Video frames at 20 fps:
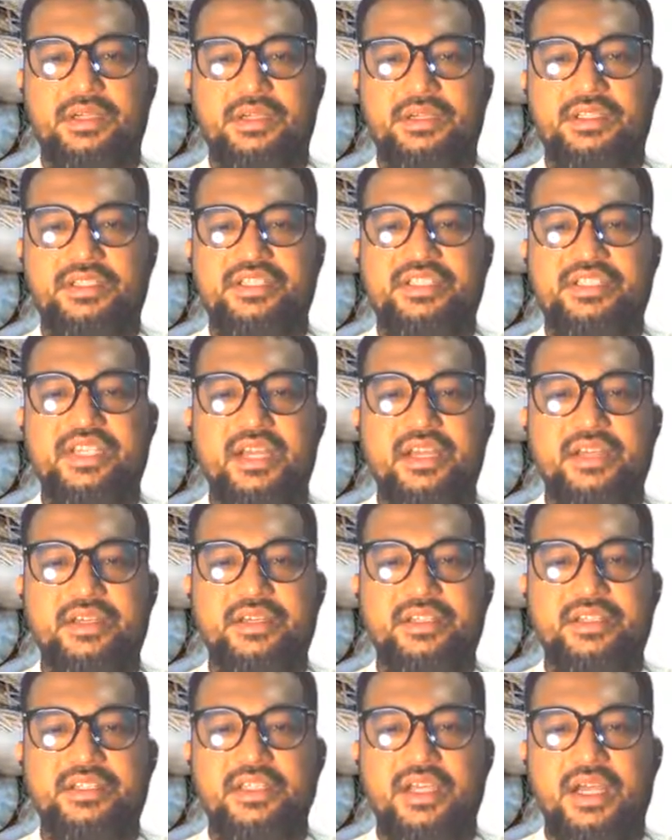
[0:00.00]
The challenge
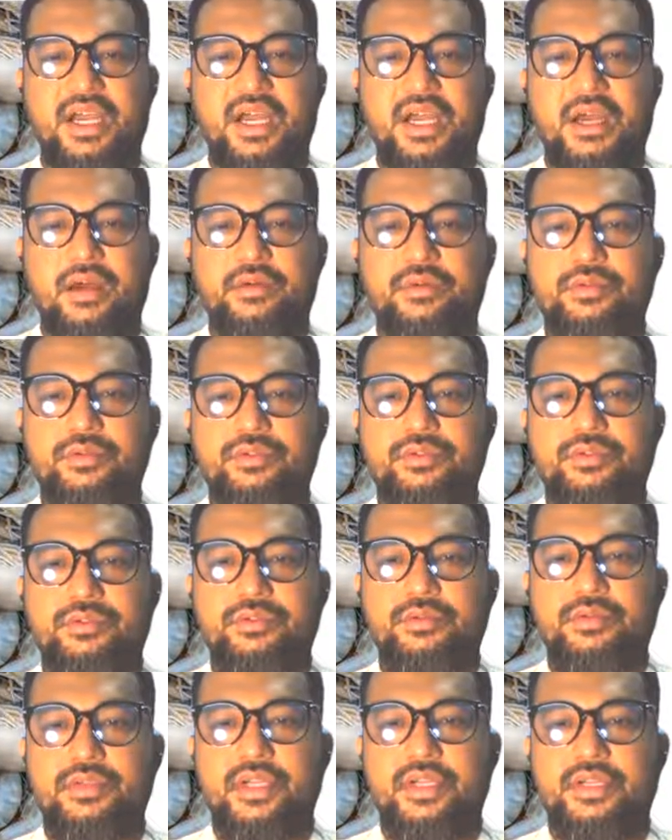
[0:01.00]
is how
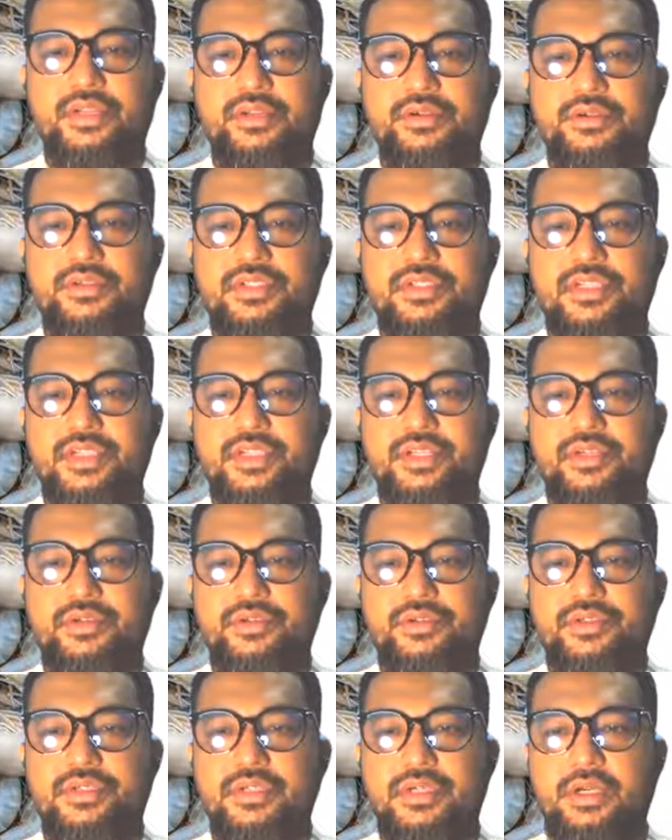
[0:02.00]
to reduce the
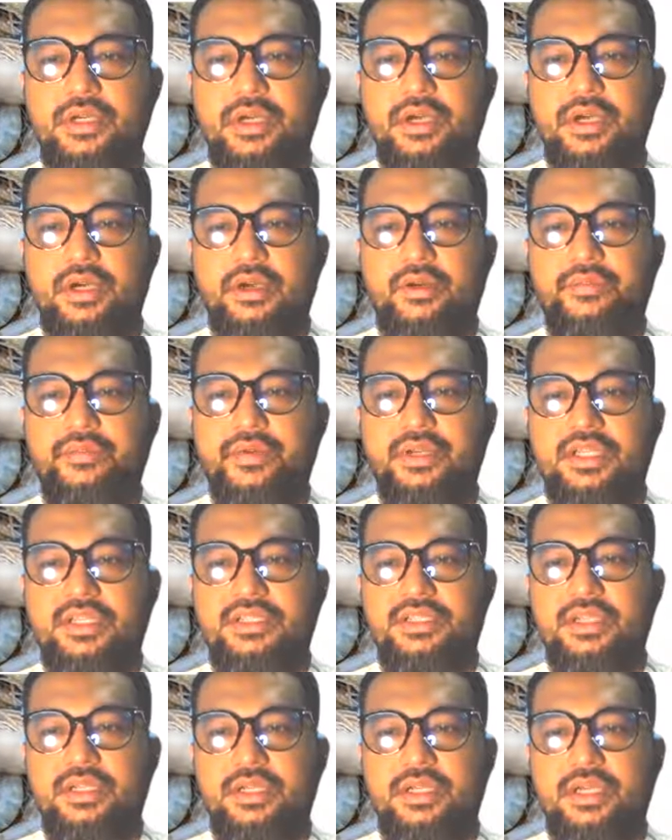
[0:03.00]
use of
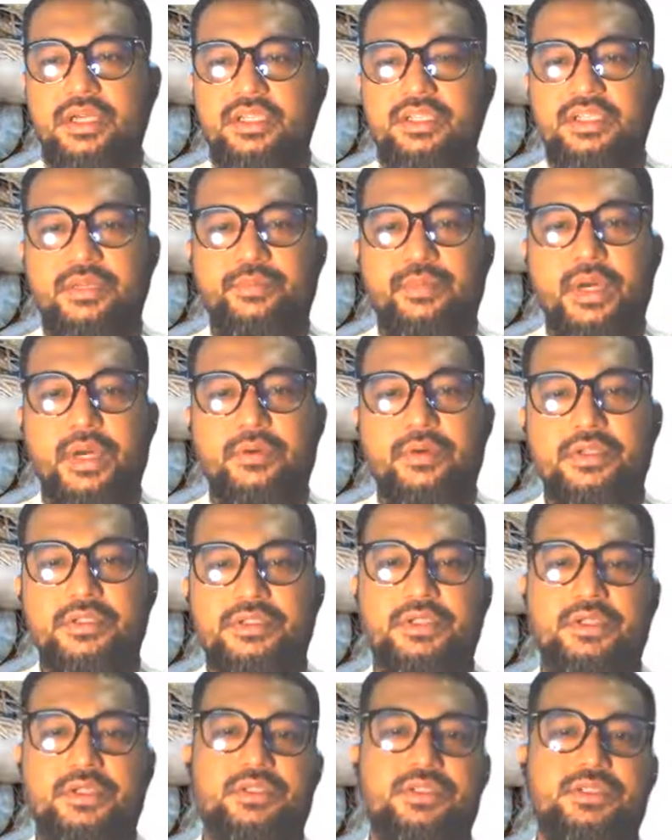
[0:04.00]
diesel as a power
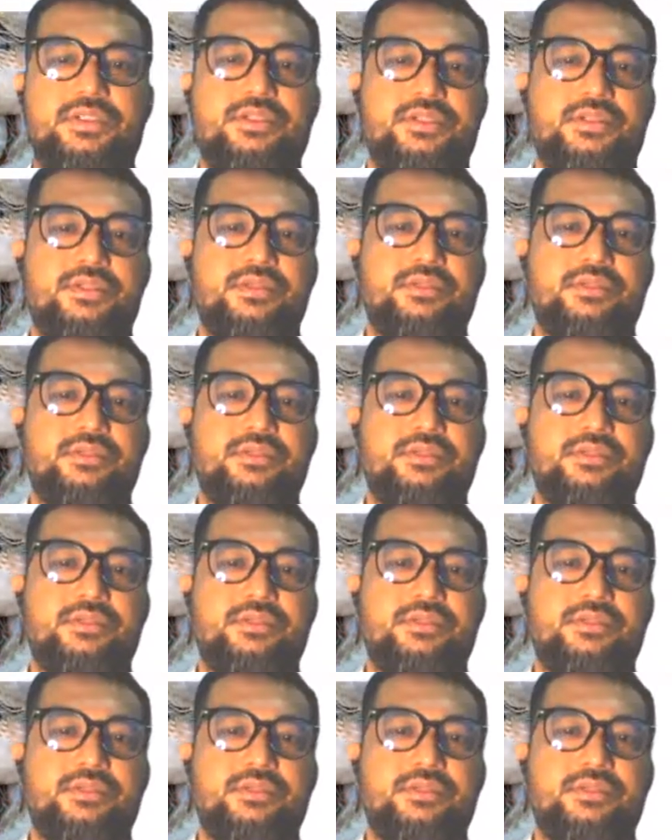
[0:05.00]
source,